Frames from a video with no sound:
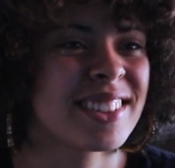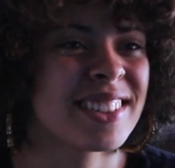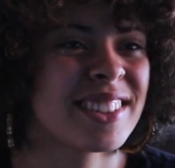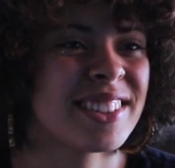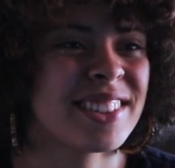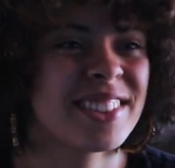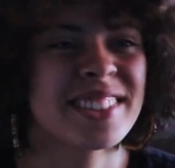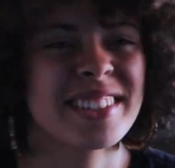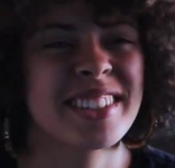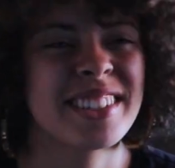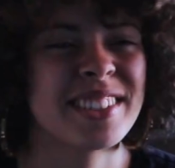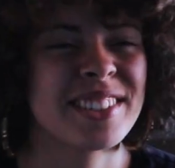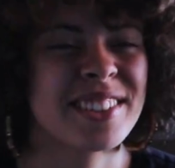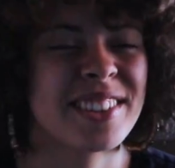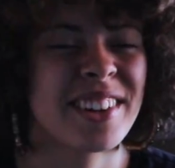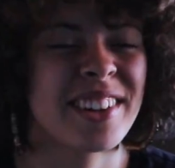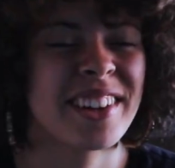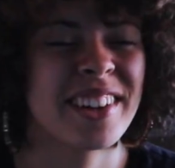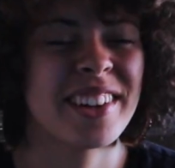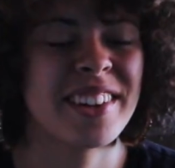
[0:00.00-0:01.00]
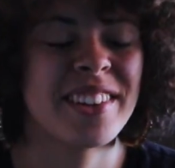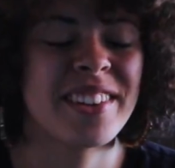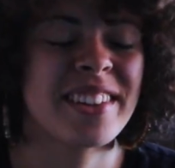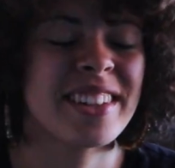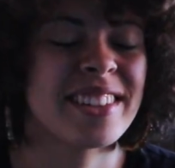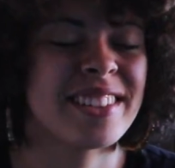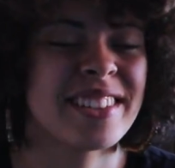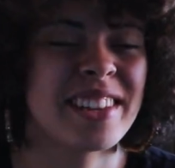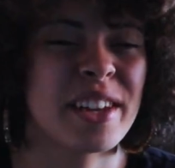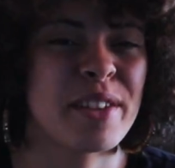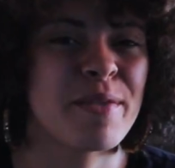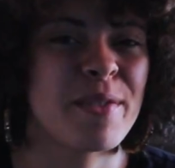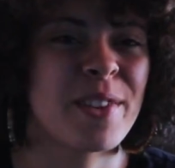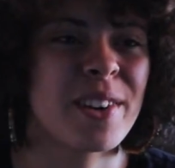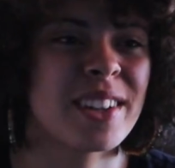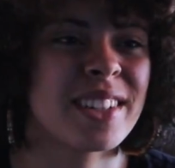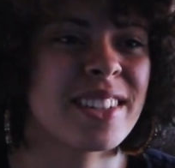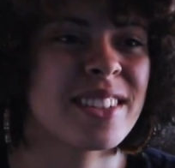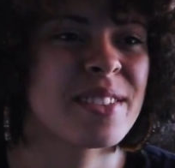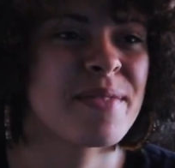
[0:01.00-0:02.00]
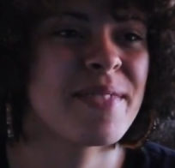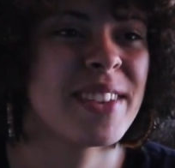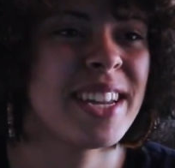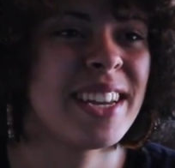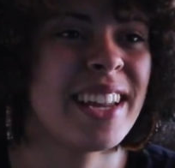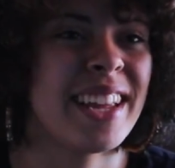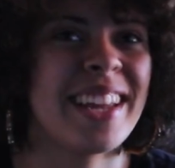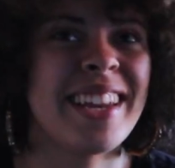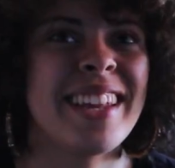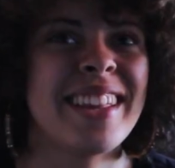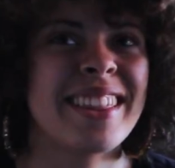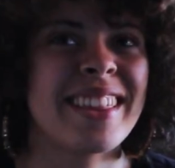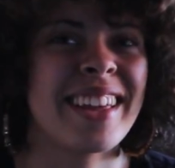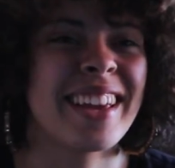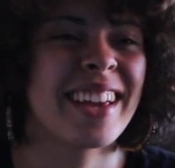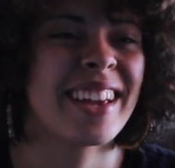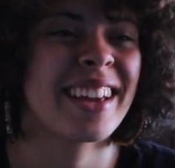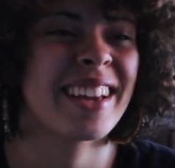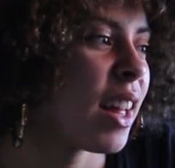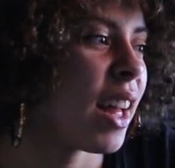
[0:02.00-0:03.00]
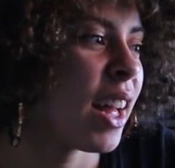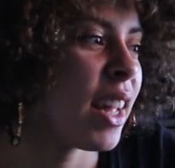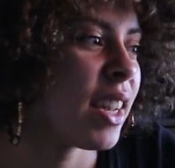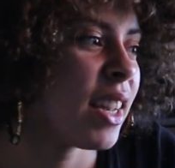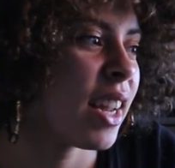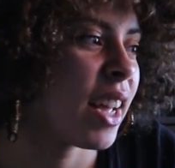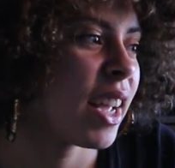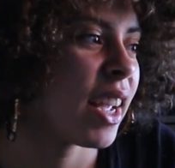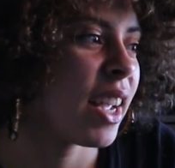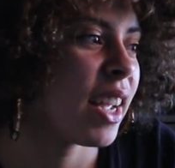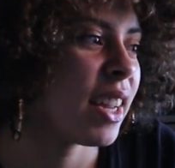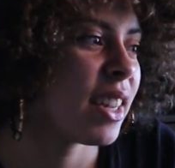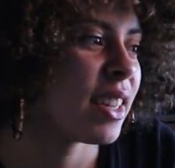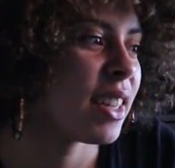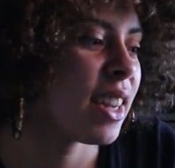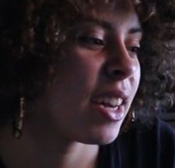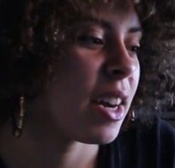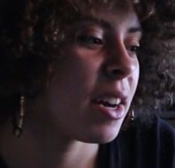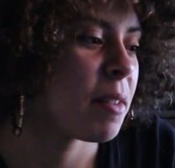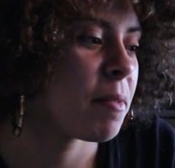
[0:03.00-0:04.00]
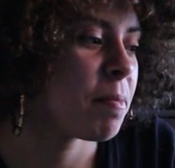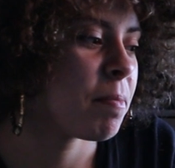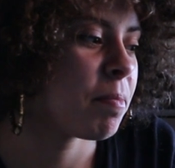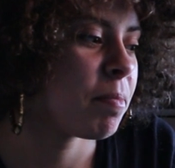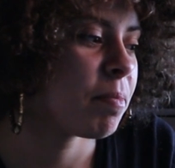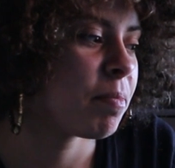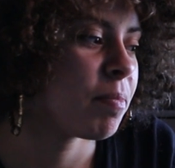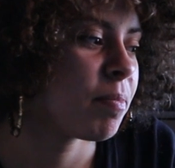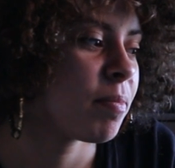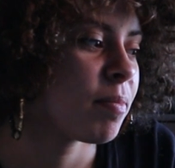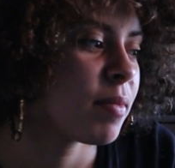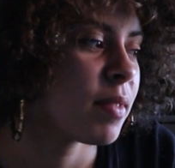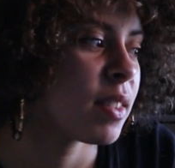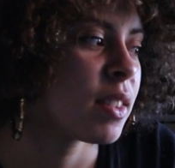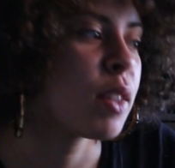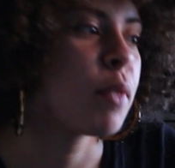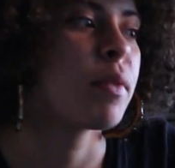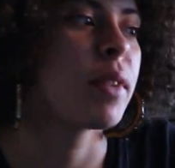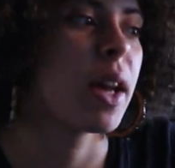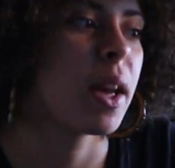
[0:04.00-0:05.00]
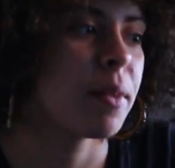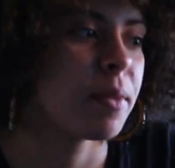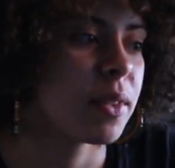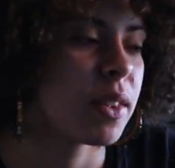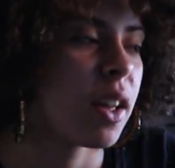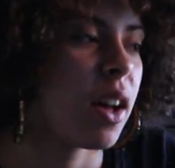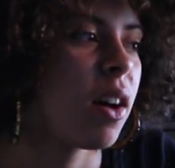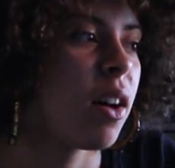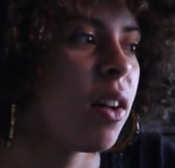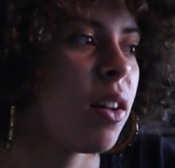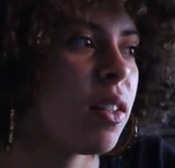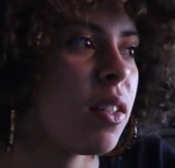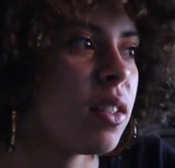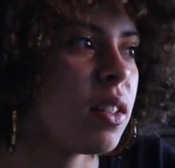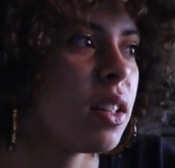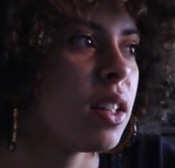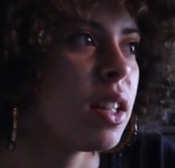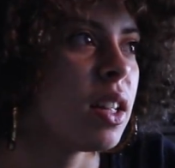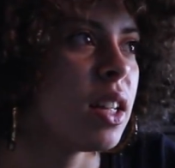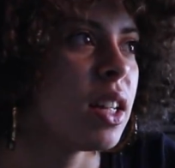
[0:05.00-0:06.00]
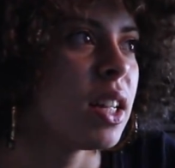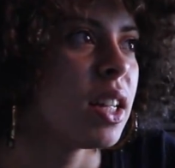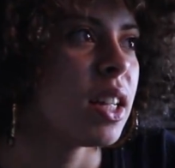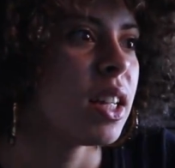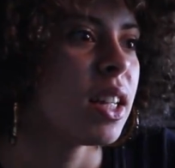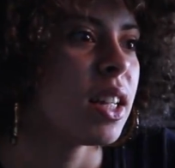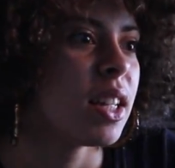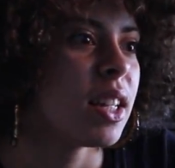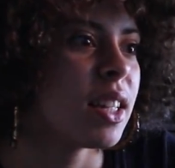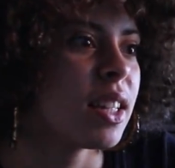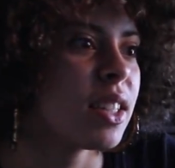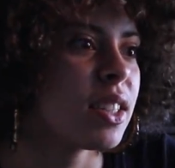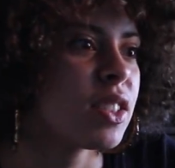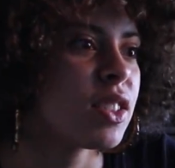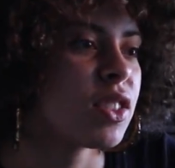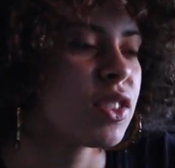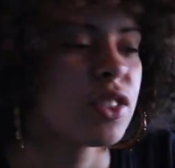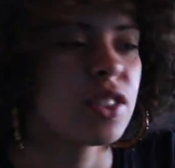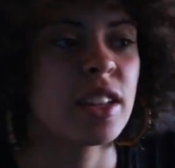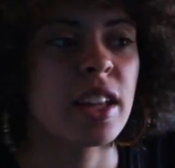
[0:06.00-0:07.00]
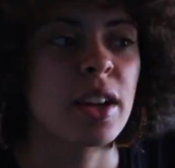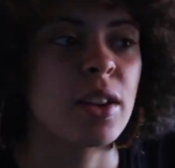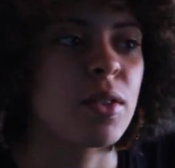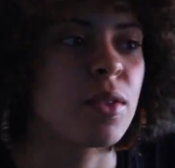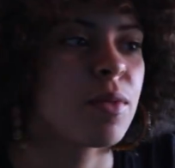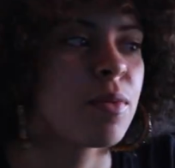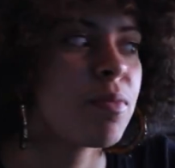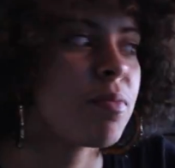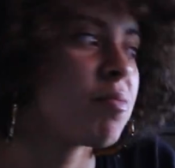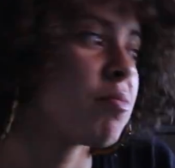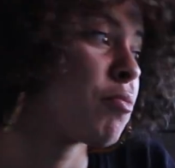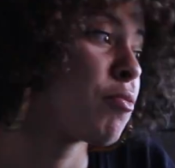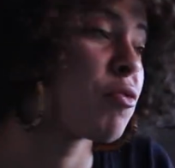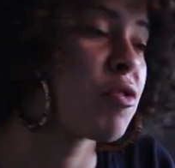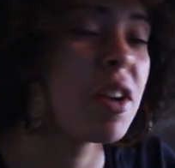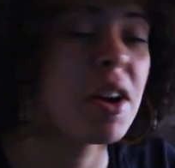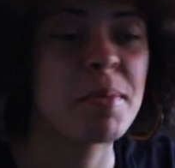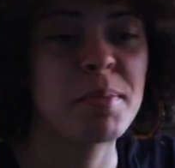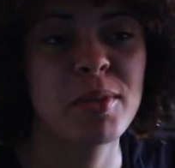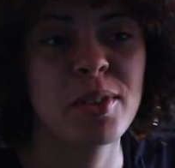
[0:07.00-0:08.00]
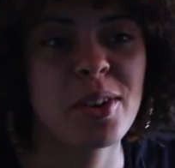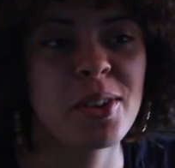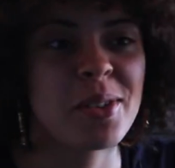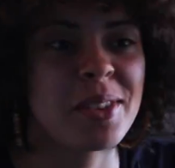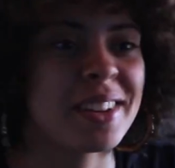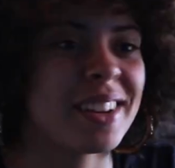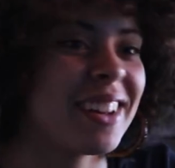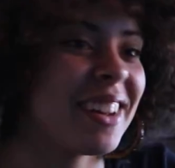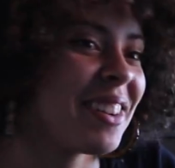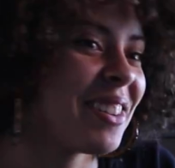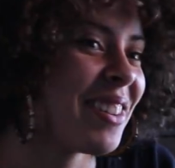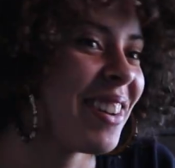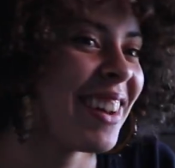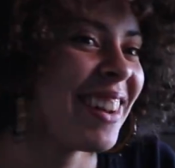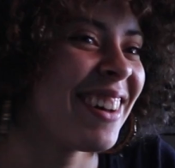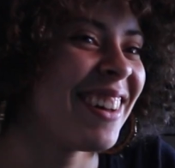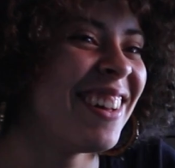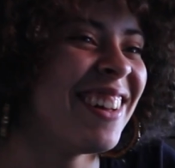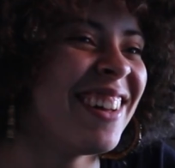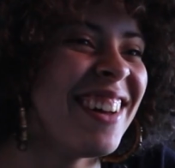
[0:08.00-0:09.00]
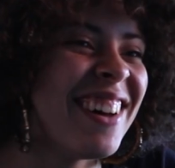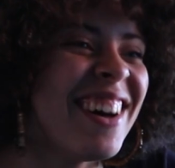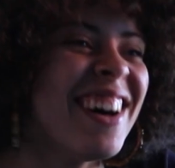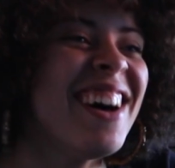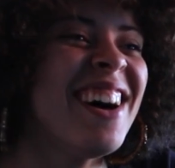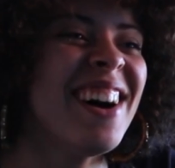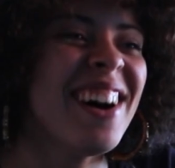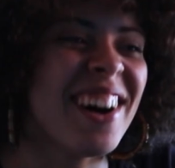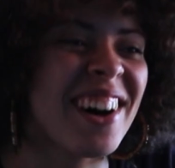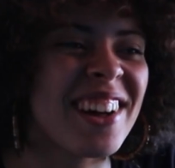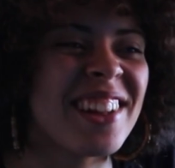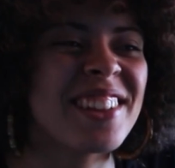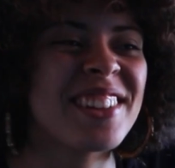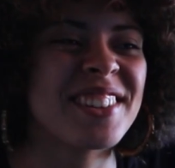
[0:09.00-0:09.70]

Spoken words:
because your skin is darker and you can see it more, it doesn't mean anything. At night, sometimes I'll just like rub coconut oil all